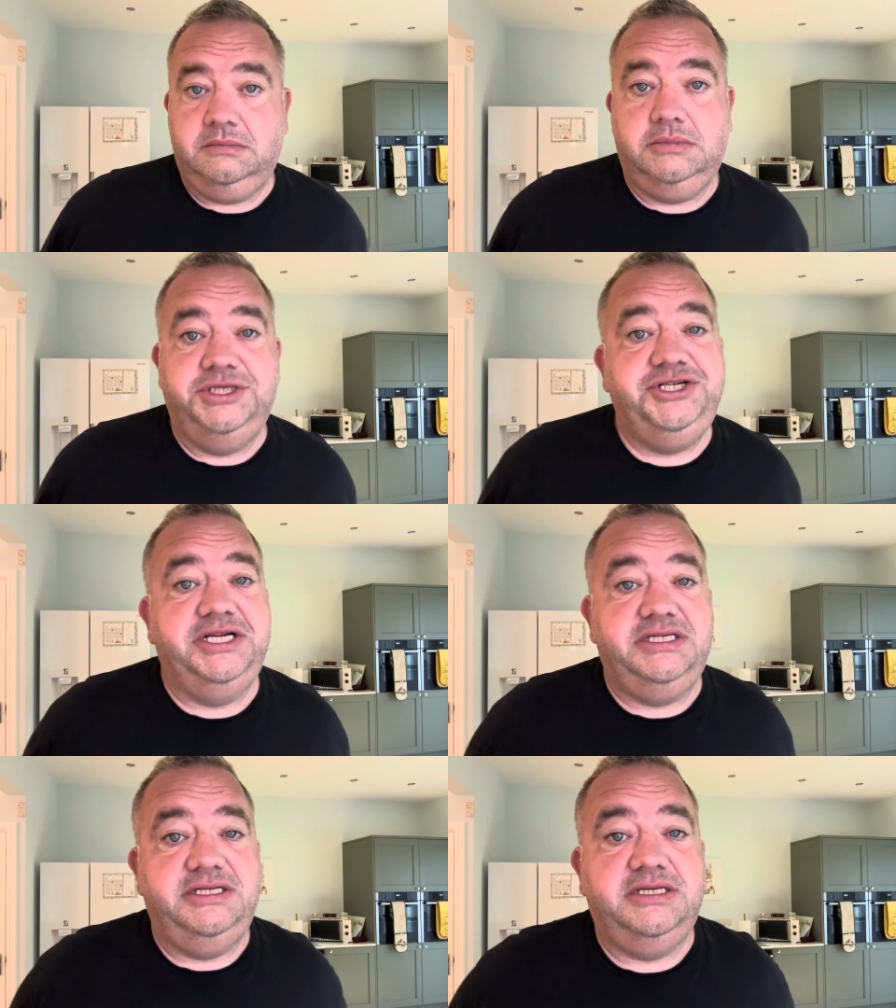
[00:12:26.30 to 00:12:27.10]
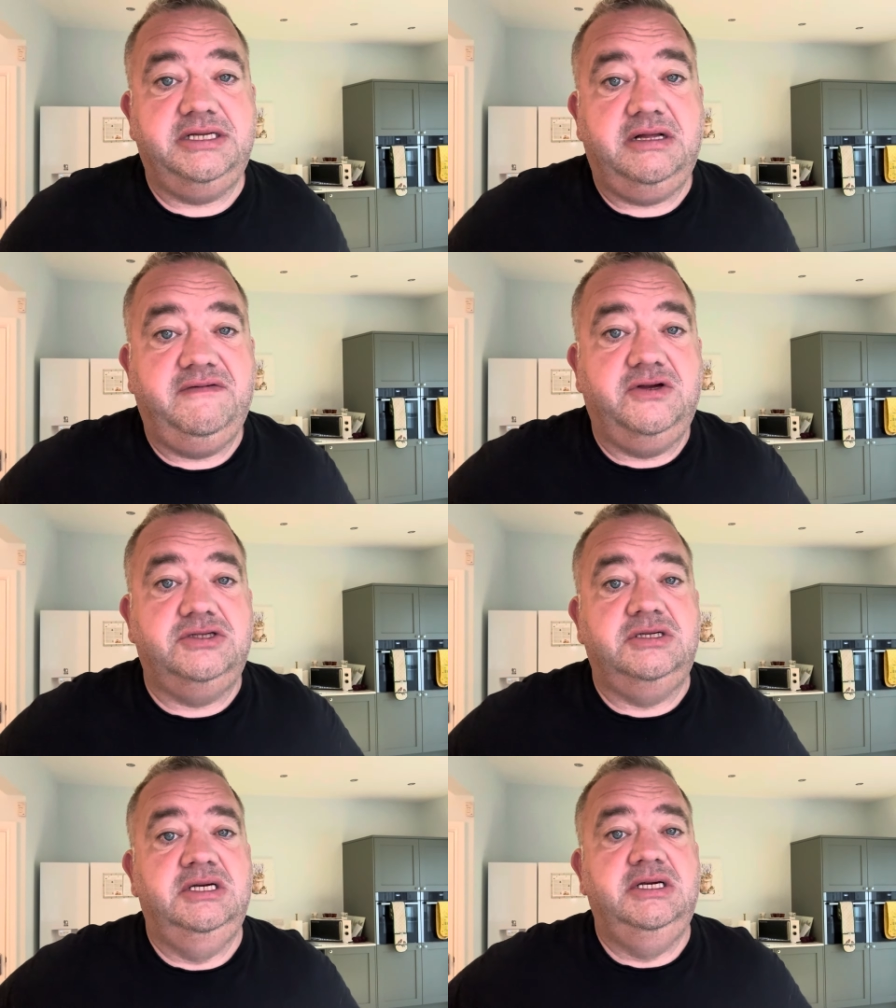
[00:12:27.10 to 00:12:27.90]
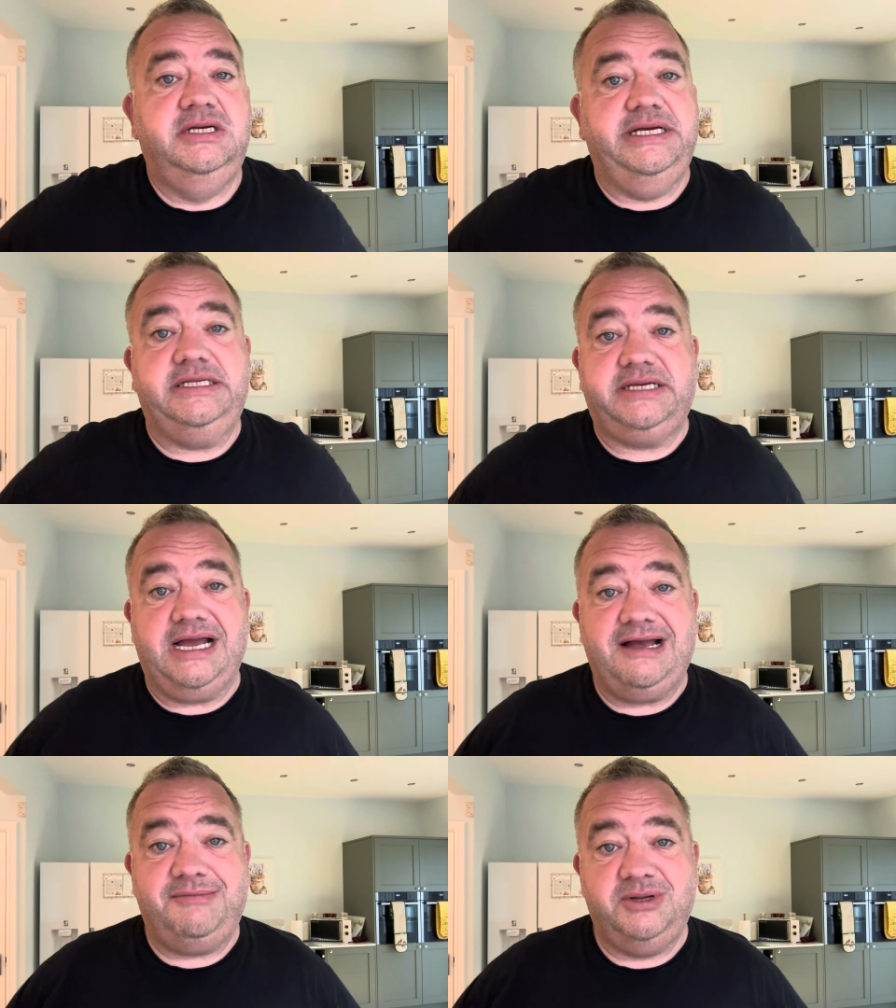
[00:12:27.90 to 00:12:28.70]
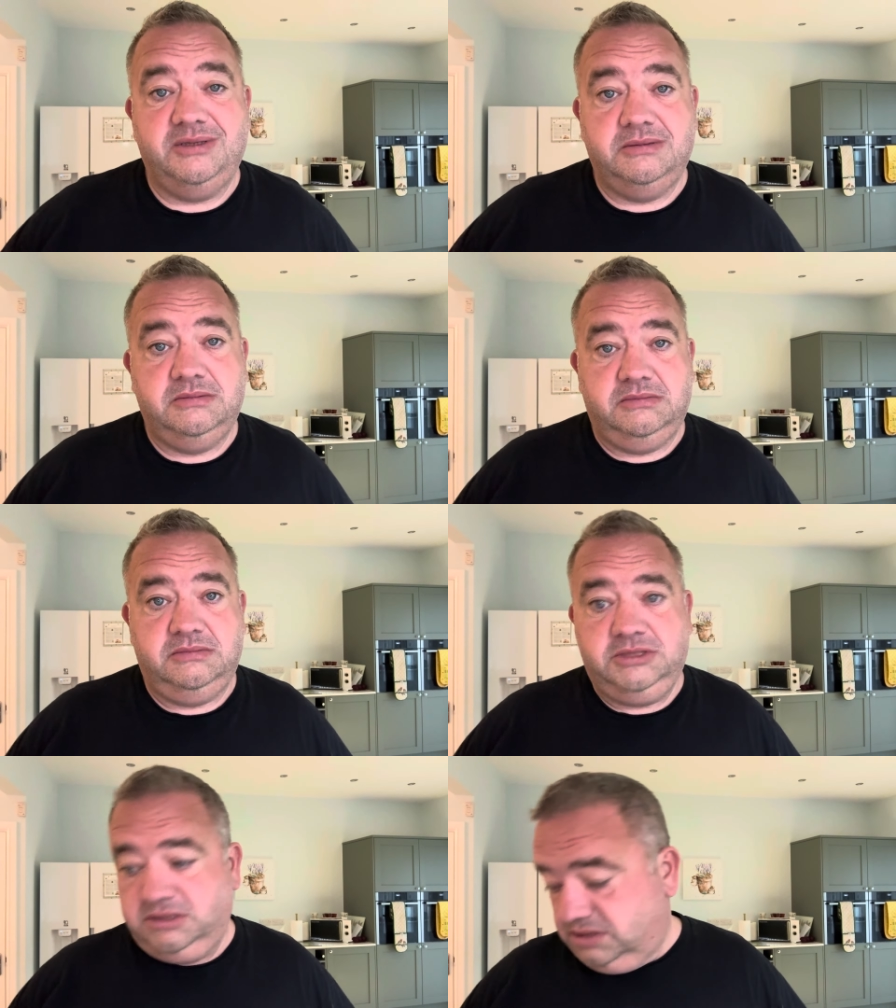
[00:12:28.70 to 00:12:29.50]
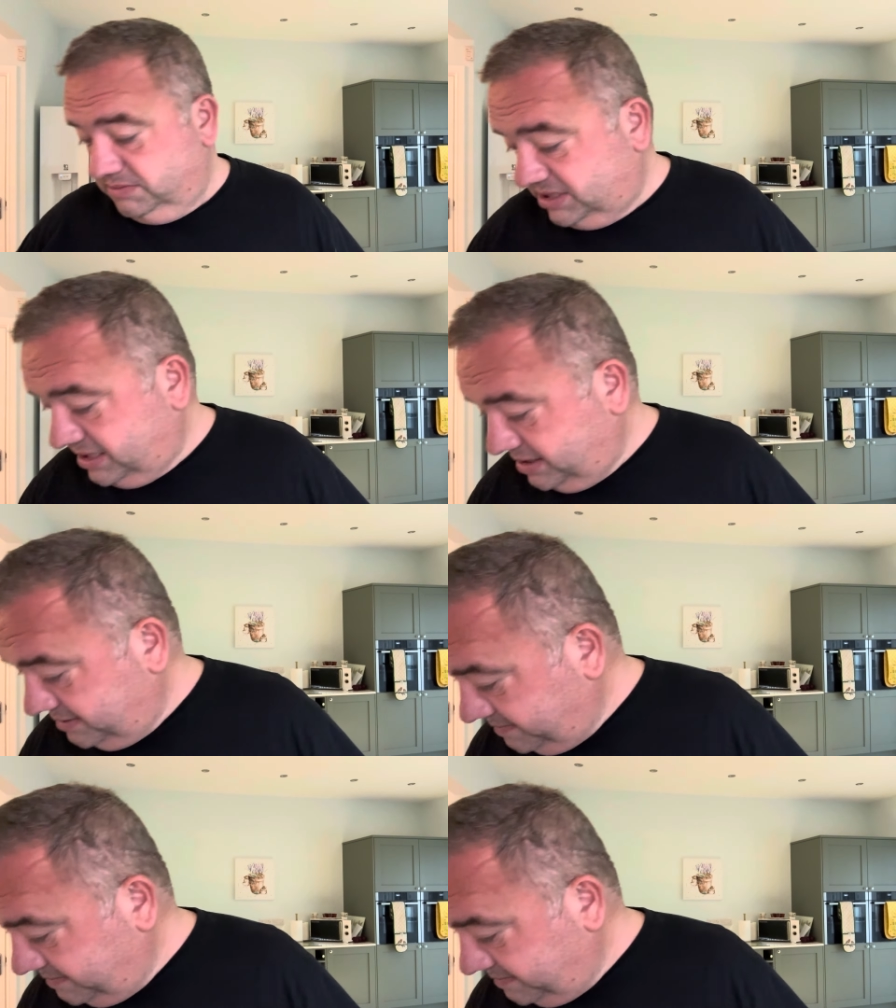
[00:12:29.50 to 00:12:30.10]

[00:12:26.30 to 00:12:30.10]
You're jinxing yourself because it's karma. Do you know what I'm saying?